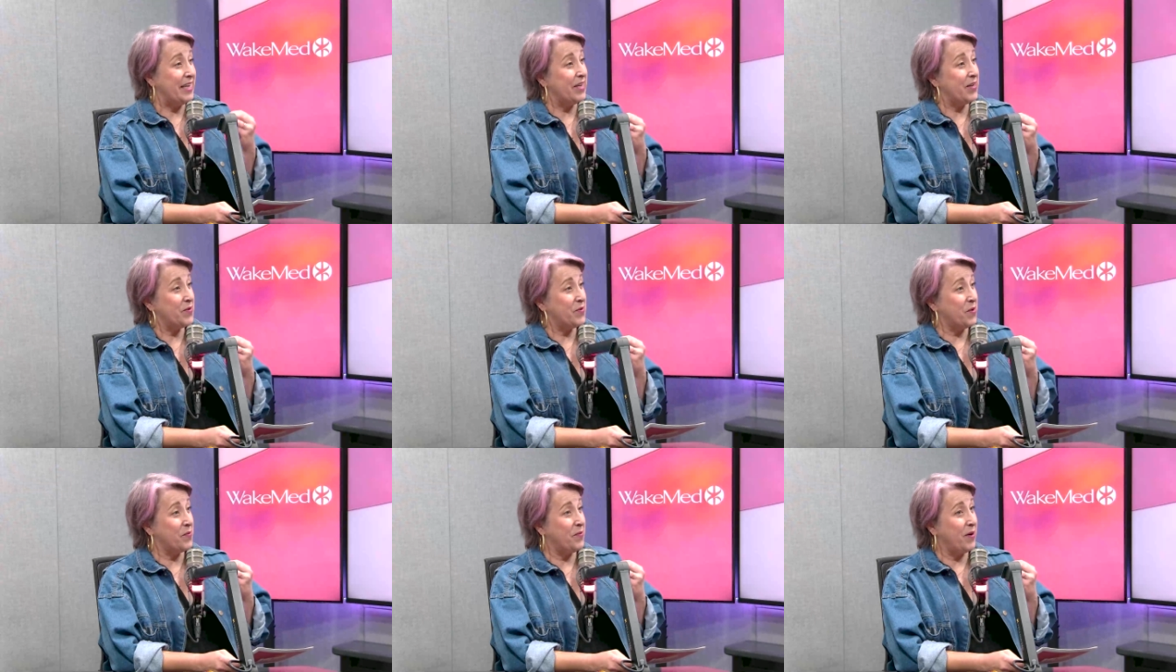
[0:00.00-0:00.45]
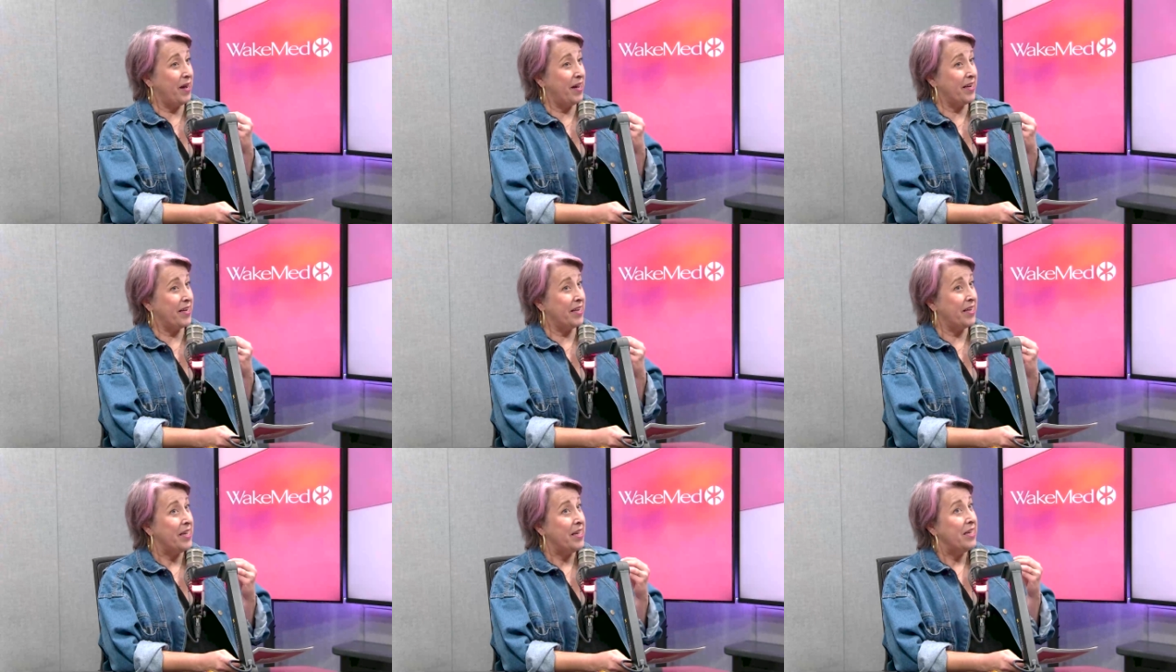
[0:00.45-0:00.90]
into our
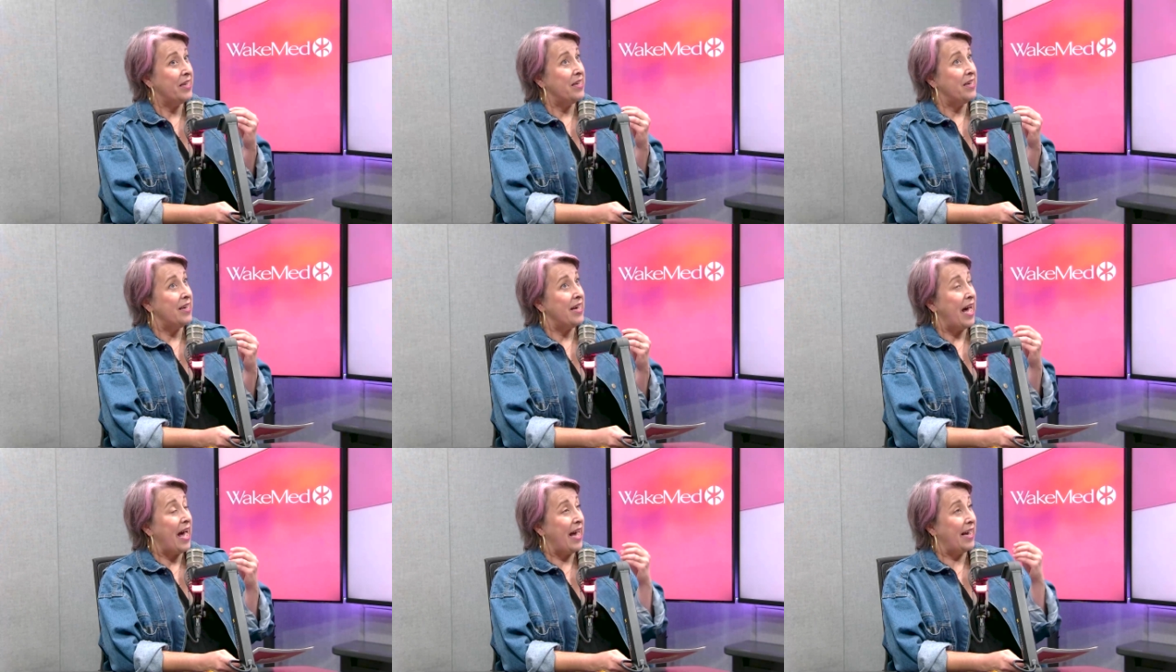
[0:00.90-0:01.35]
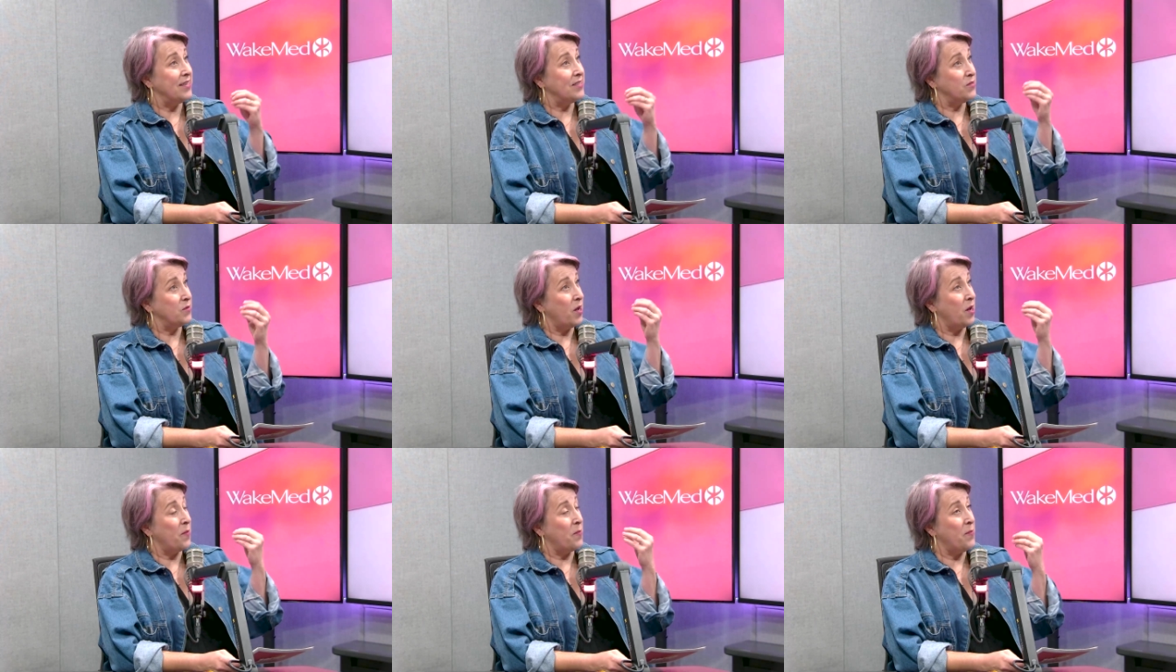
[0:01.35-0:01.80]
body has
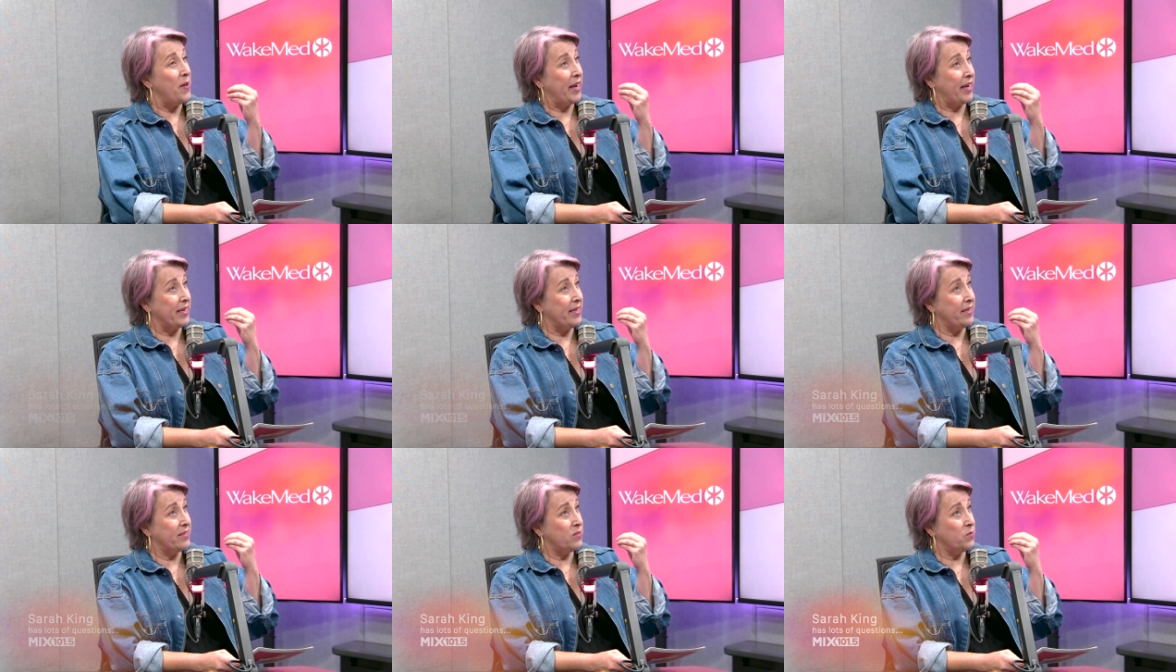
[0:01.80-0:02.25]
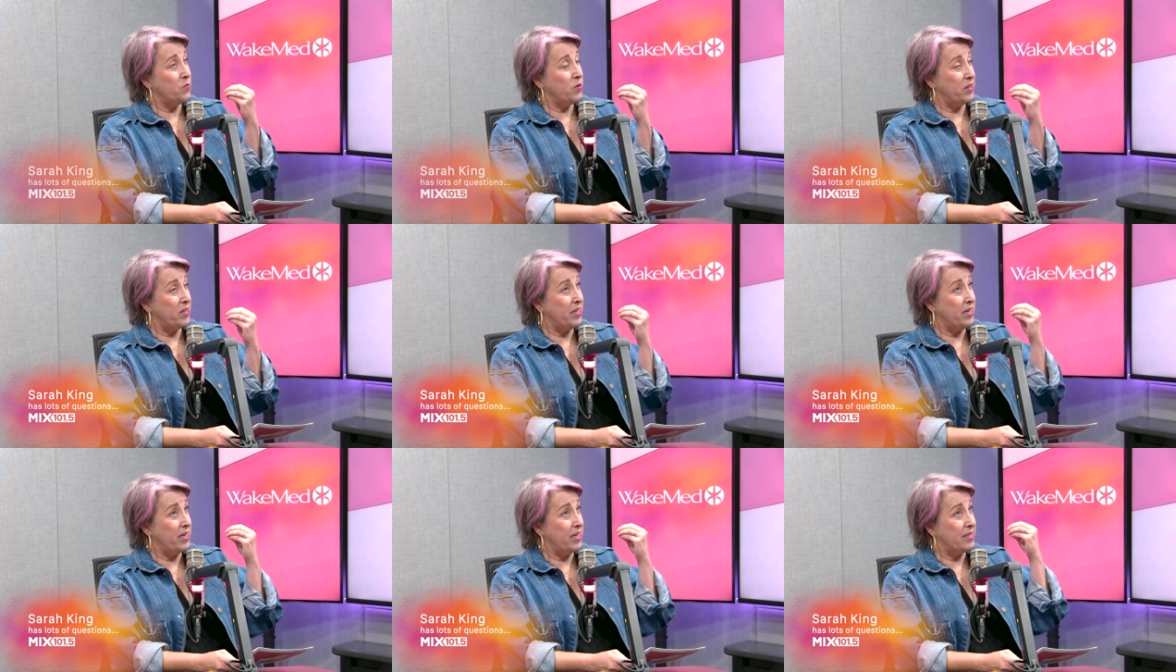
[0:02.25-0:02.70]
a mechanism
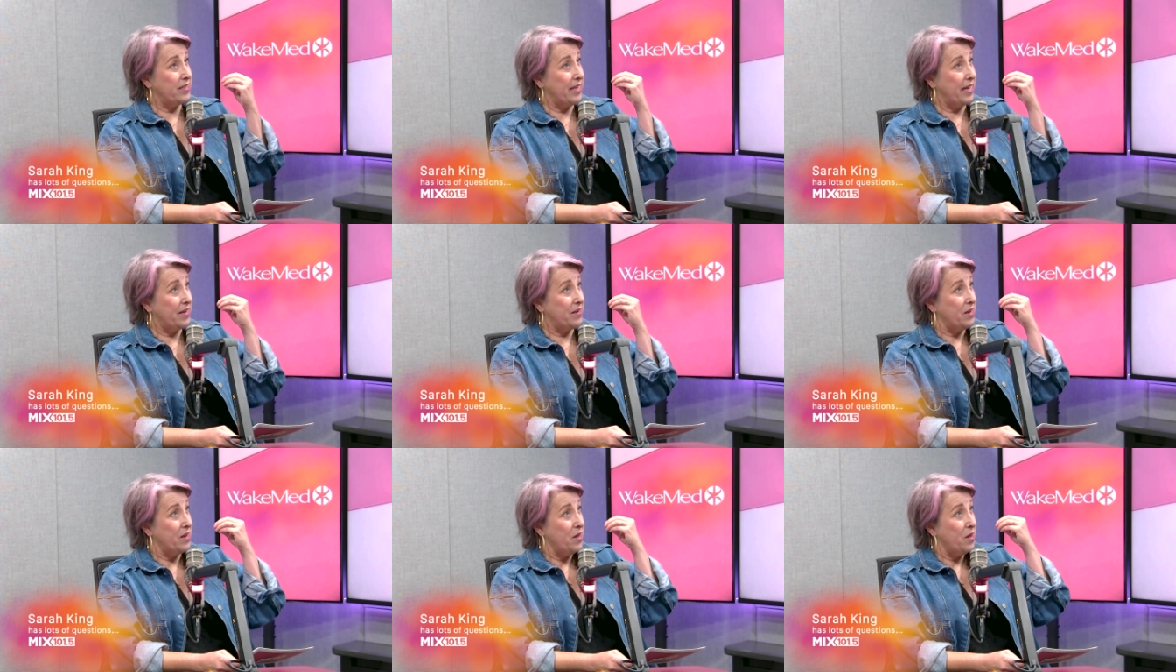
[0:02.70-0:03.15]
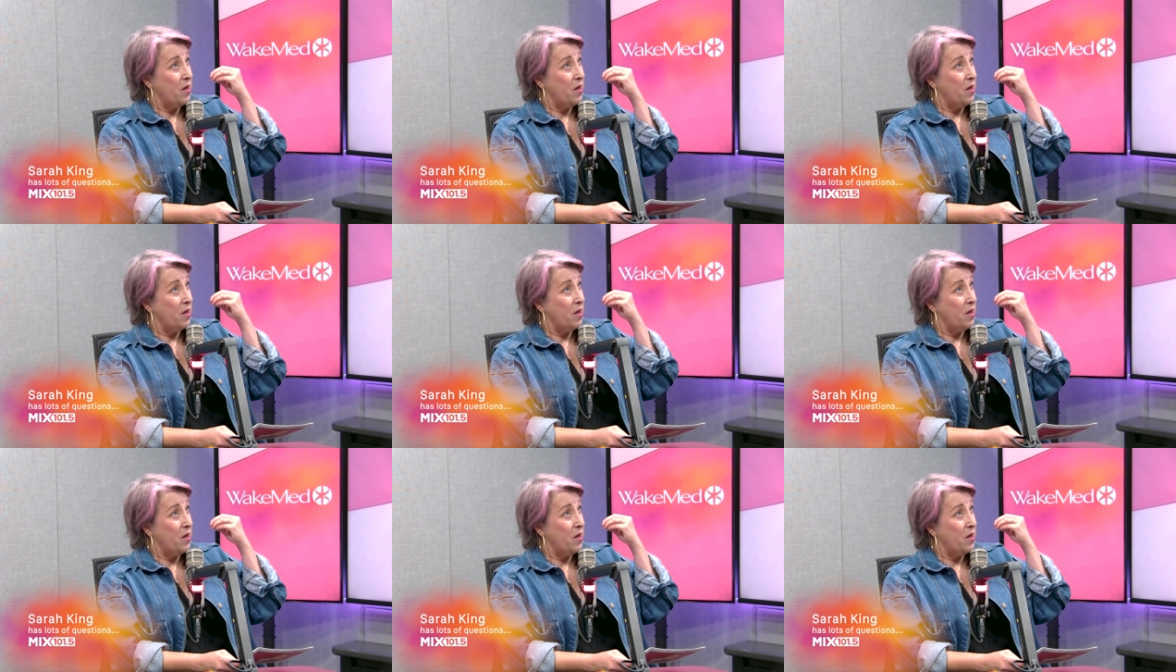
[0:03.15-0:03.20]
within it that